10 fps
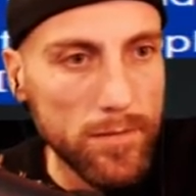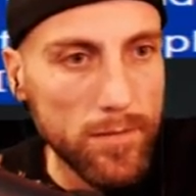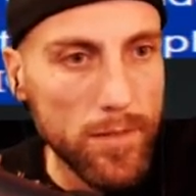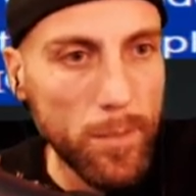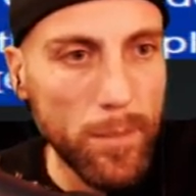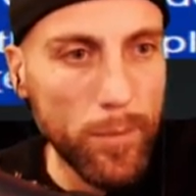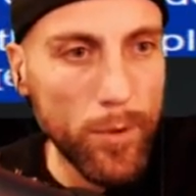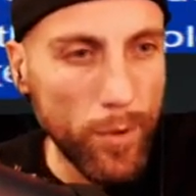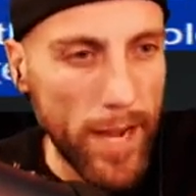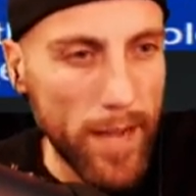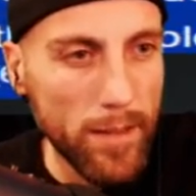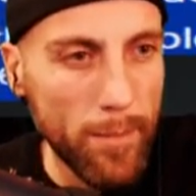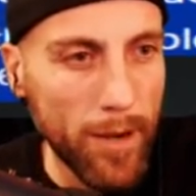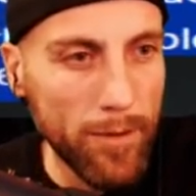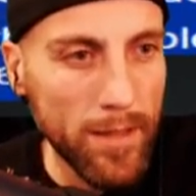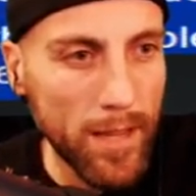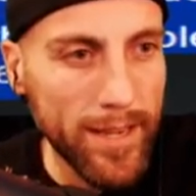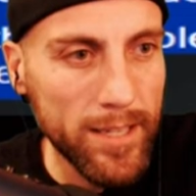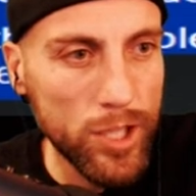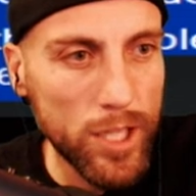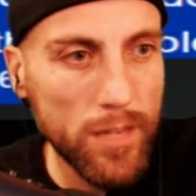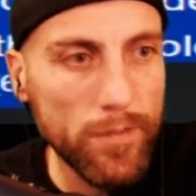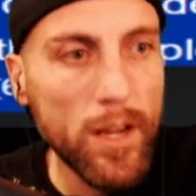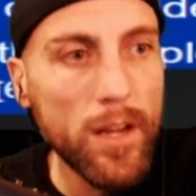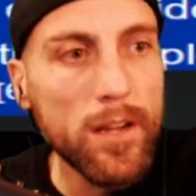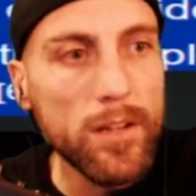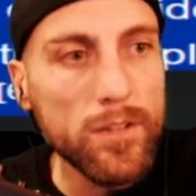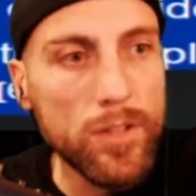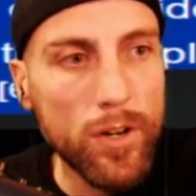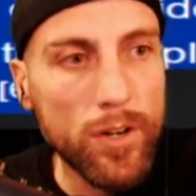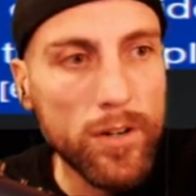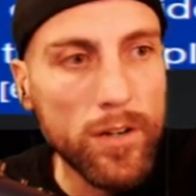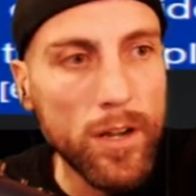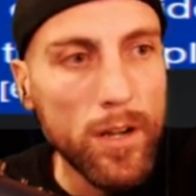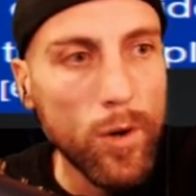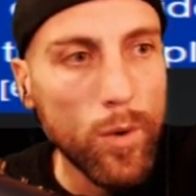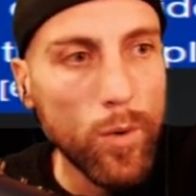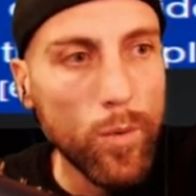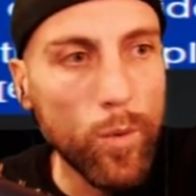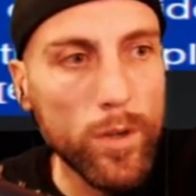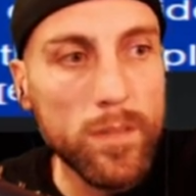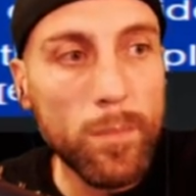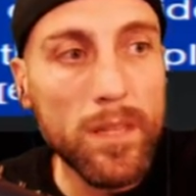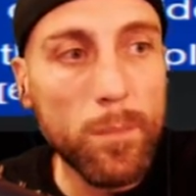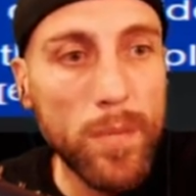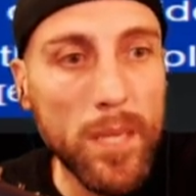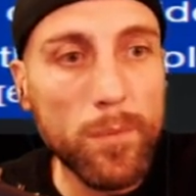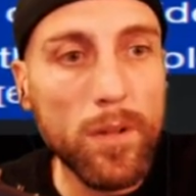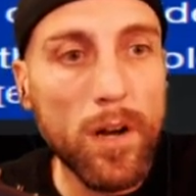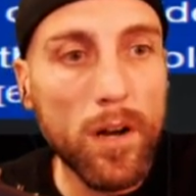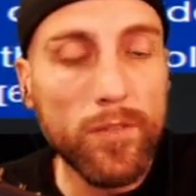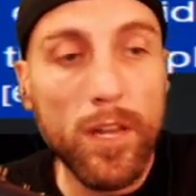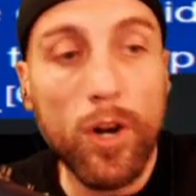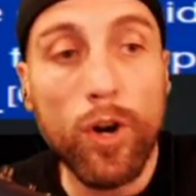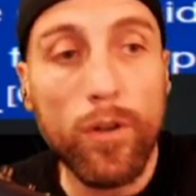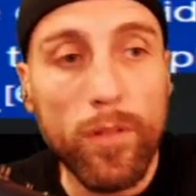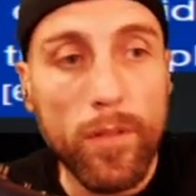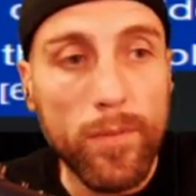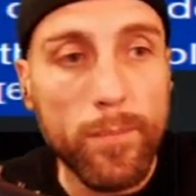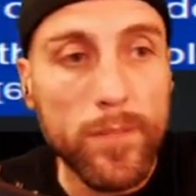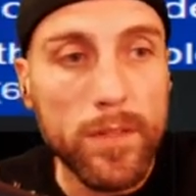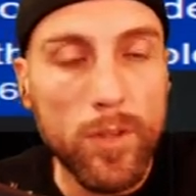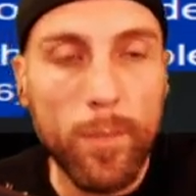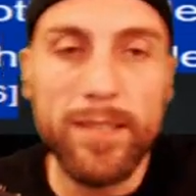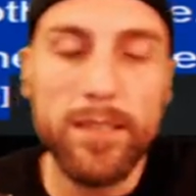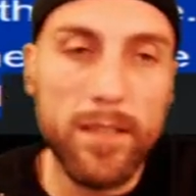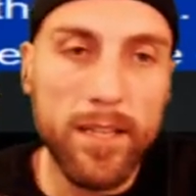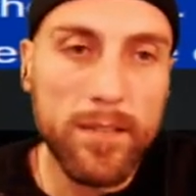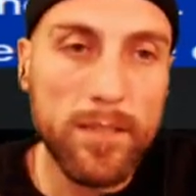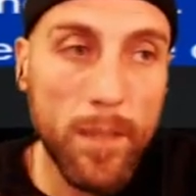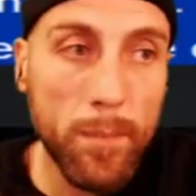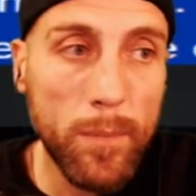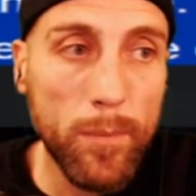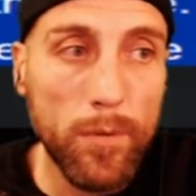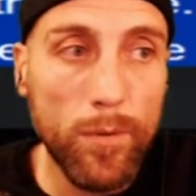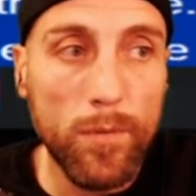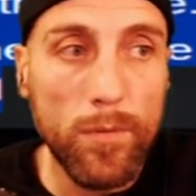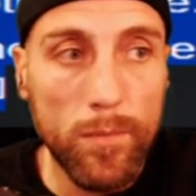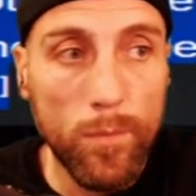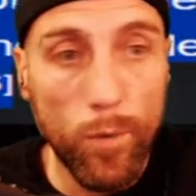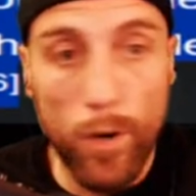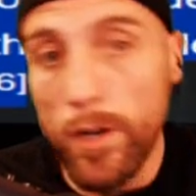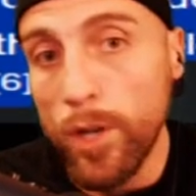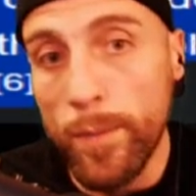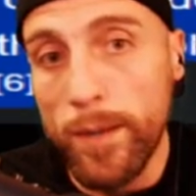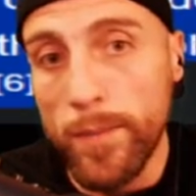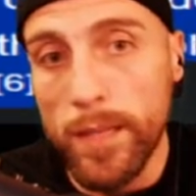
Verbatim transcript: people who had the mountain lion chief turned were to be the people of the earth. So basically, some people were human and